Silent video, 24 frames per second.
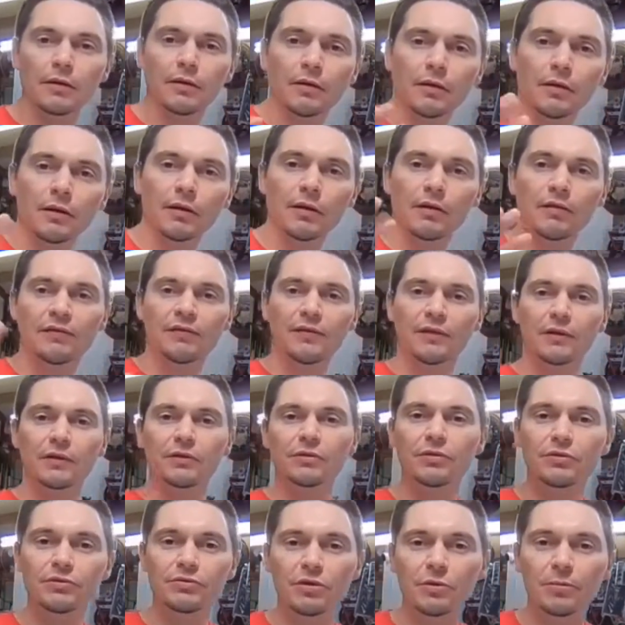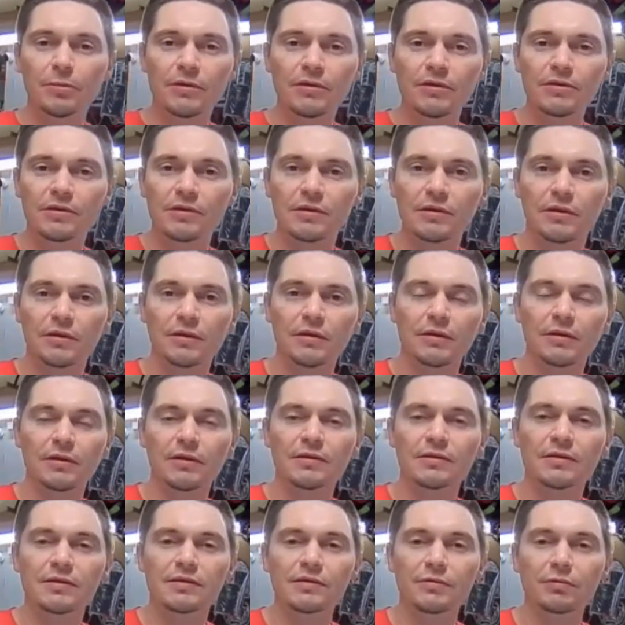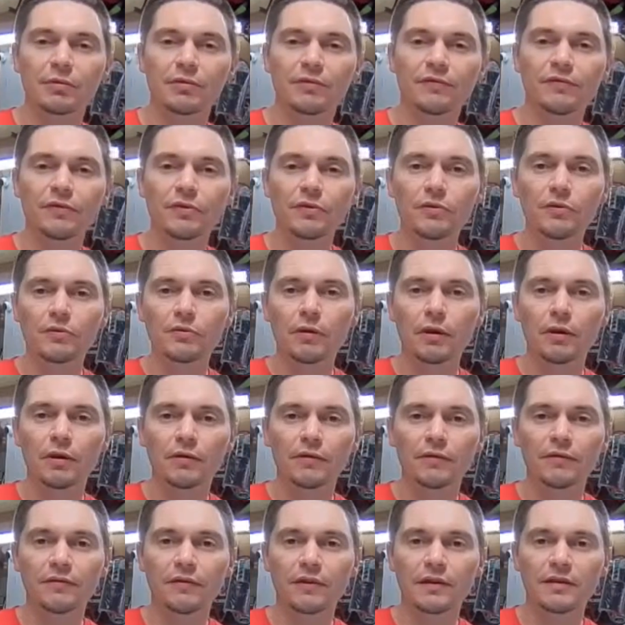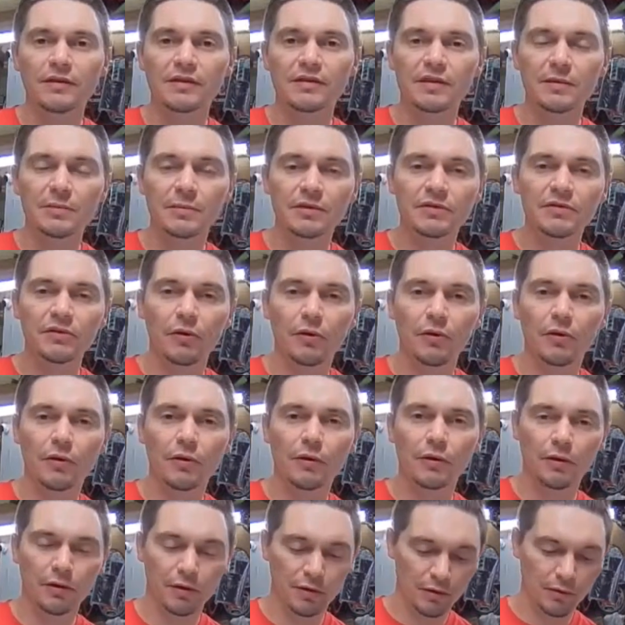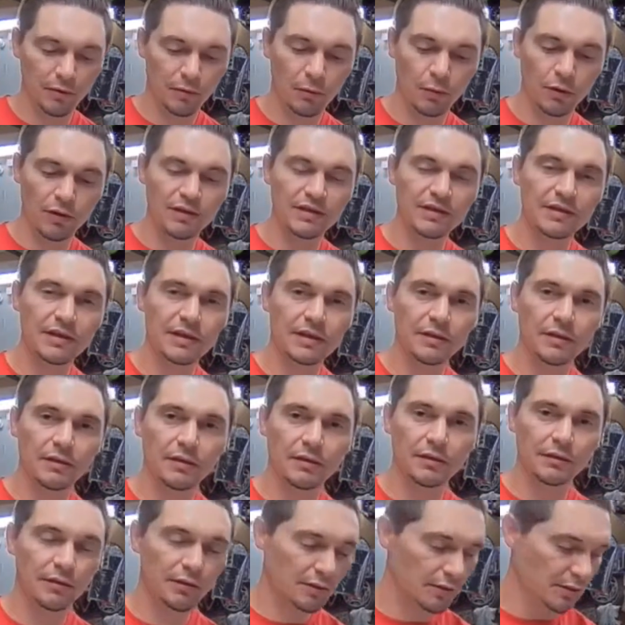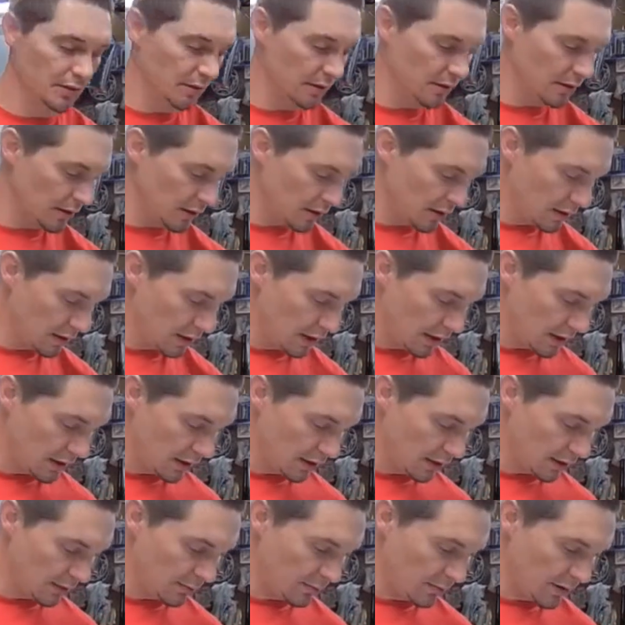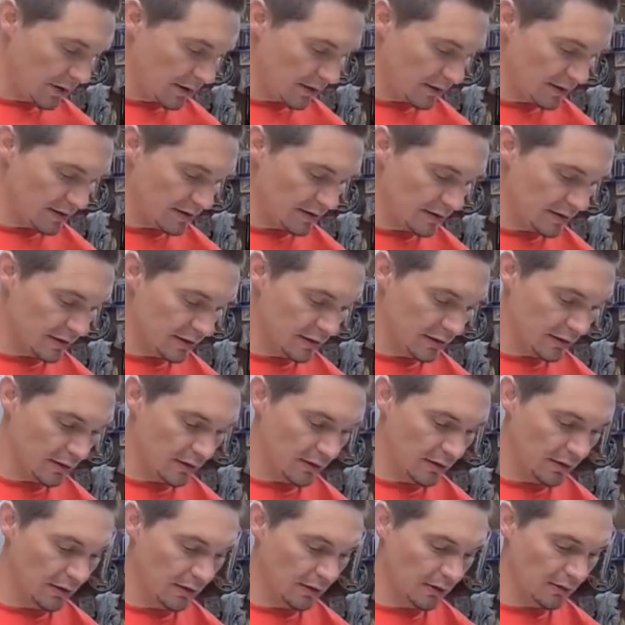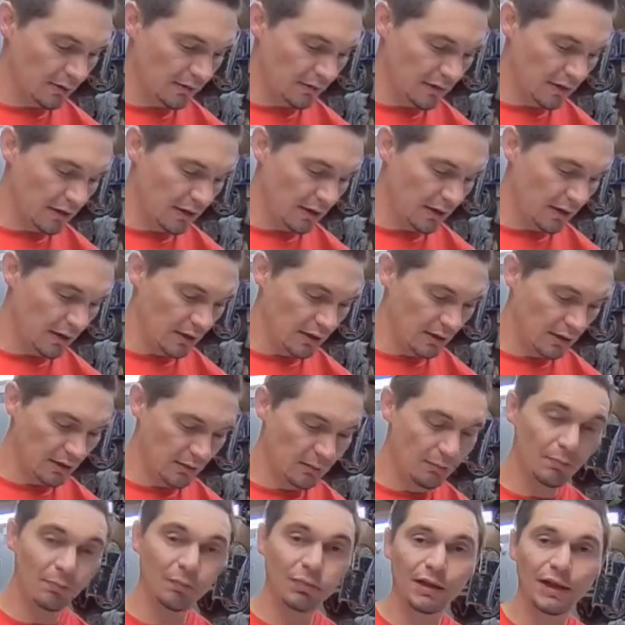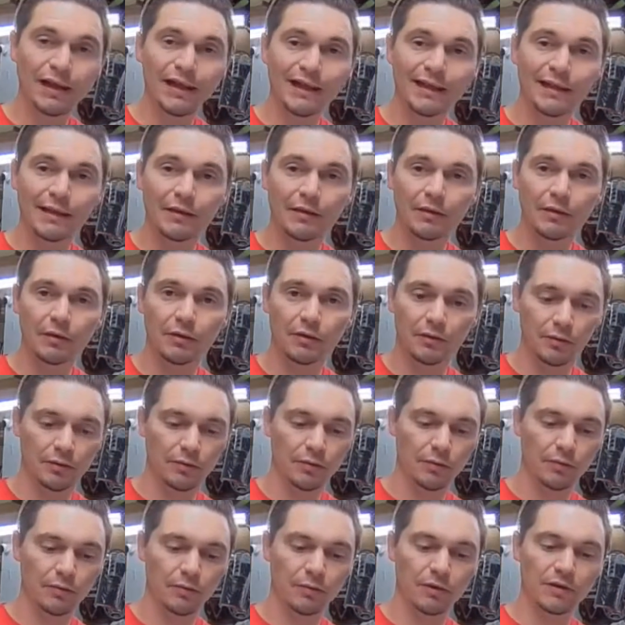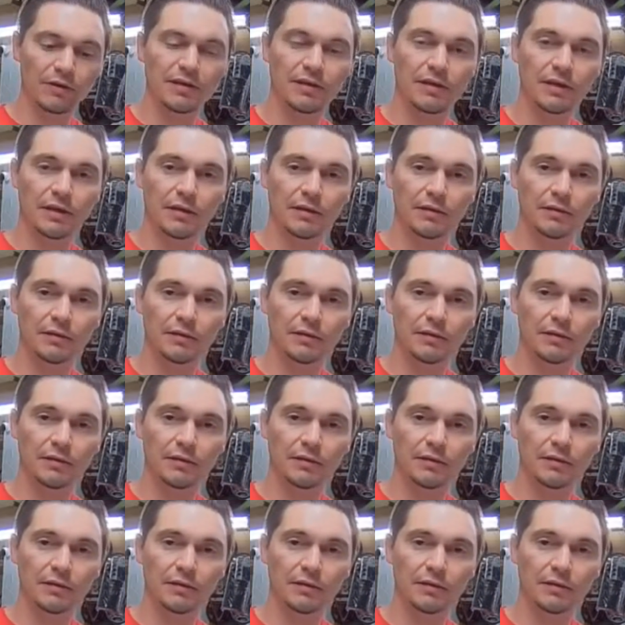Hello fellow YouTubers, this is a review of the Scimitar 110 and a comparison of the Blade 110.